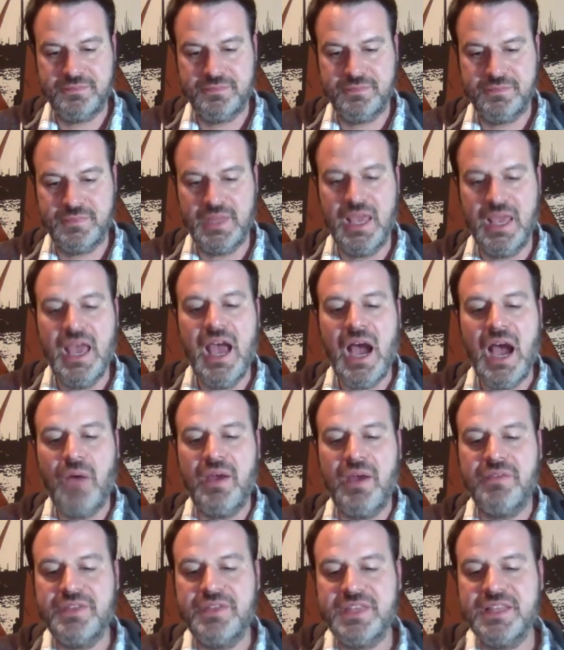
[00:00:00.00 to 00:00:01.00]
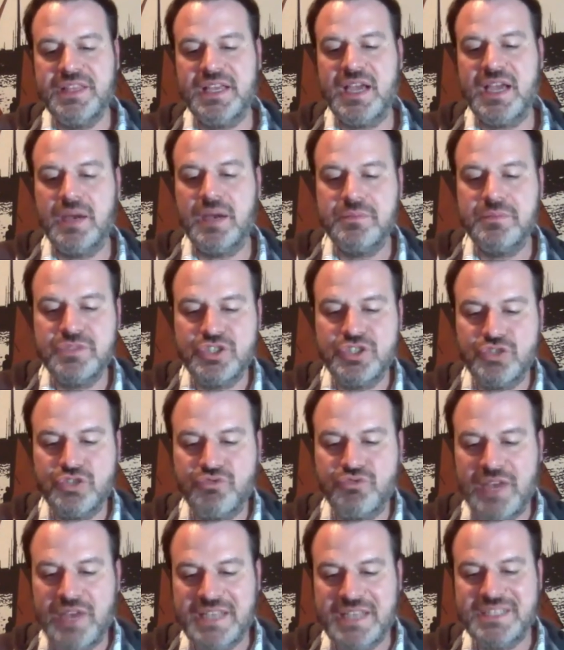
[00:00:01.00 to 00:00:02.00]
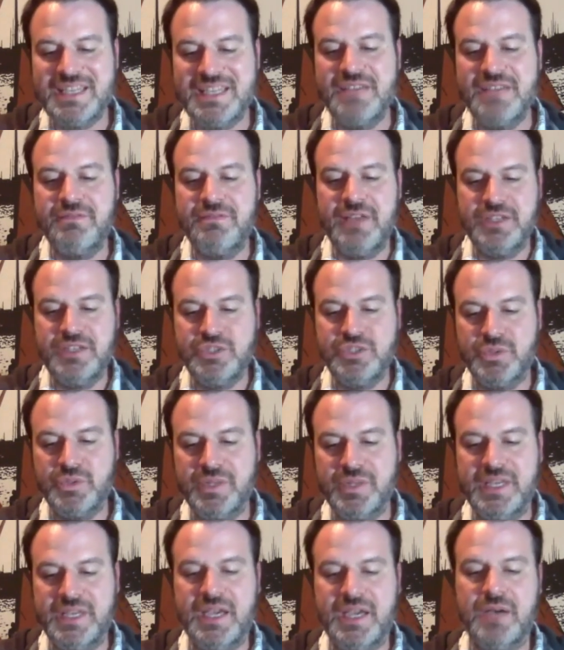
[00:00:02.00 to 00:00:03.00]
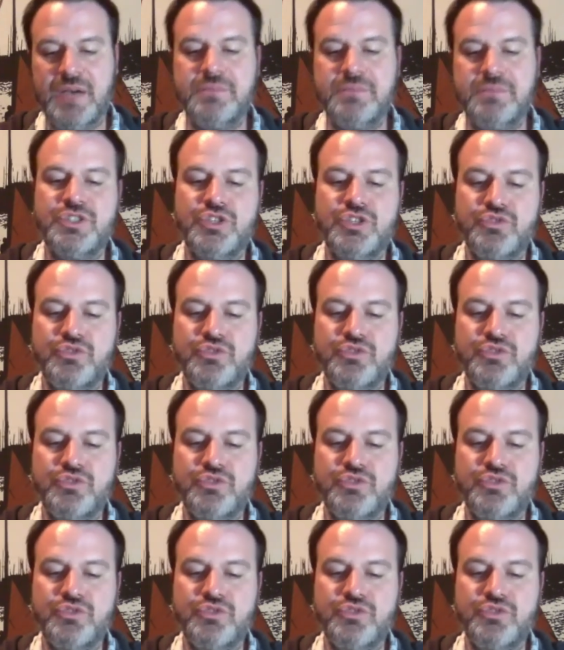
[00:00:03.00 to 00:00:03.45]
However everything that comes to rest eventually comes to